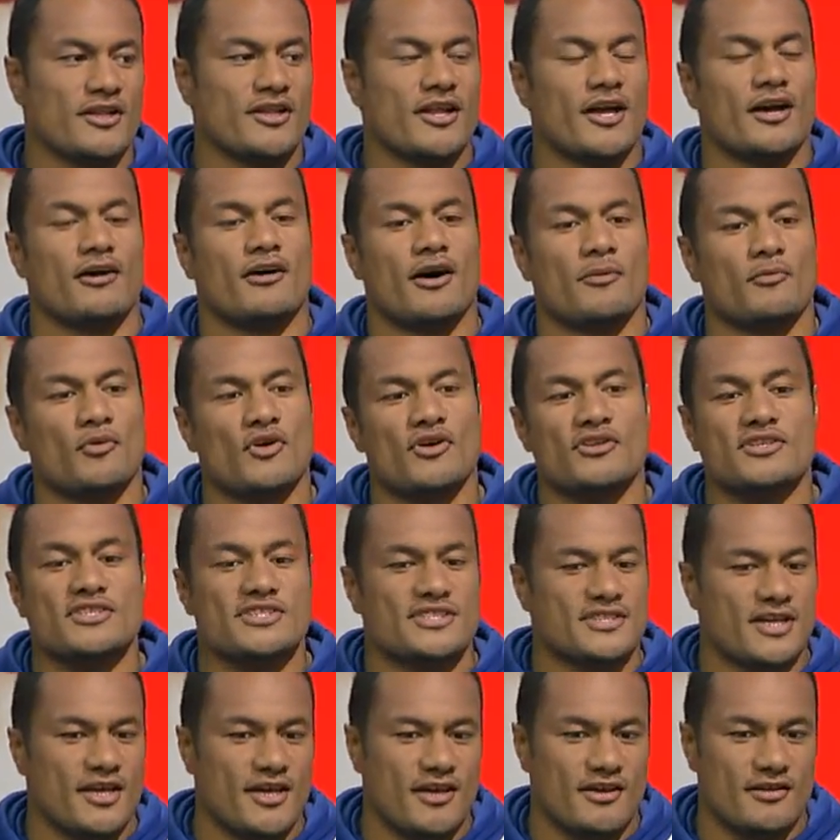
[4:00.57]
Now, I'm not
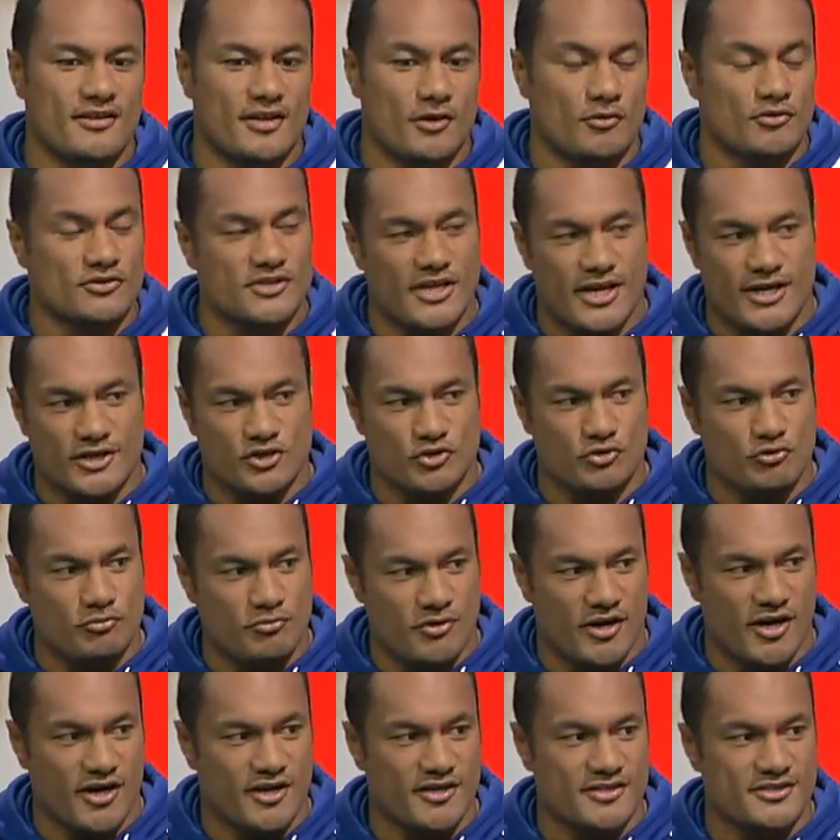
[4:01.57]
saying there was actual
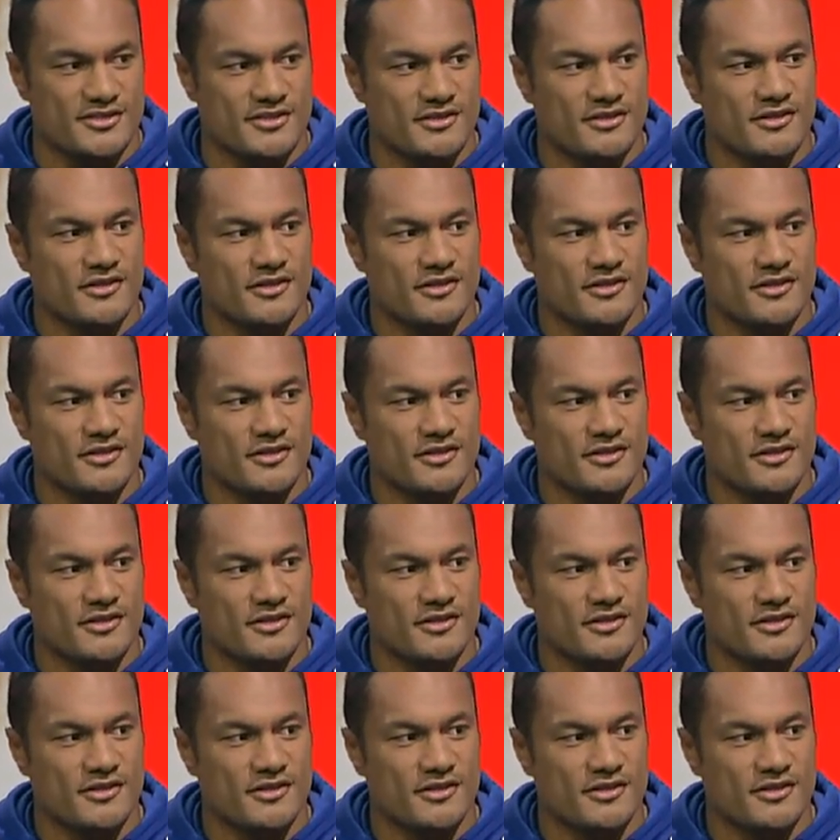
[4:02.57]
bias,